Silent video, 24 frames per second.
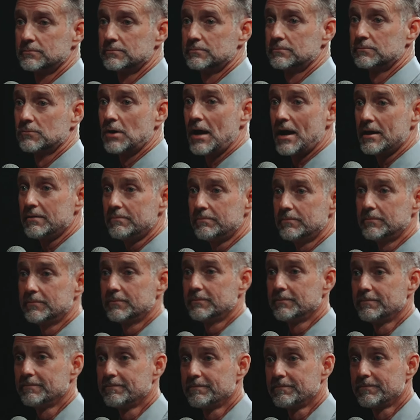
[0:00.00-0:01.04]
Right?
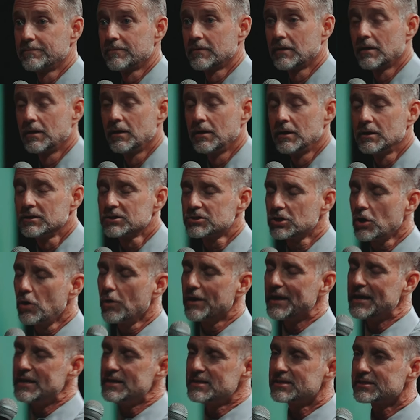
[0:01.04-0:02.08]
So
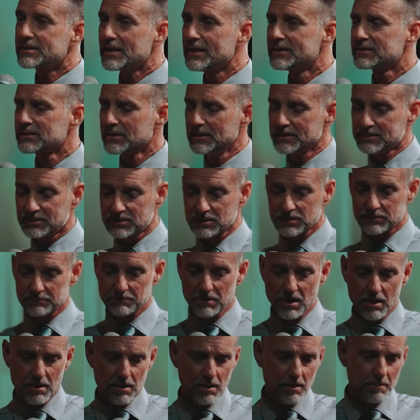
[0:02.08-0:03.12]
he says, listen,
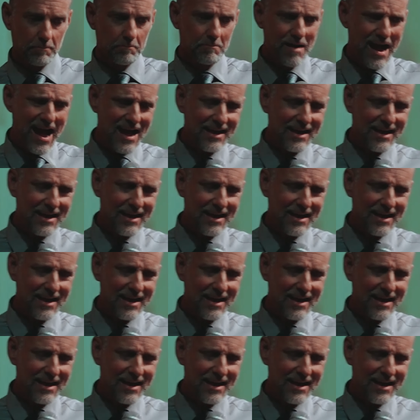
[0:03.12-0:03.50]
my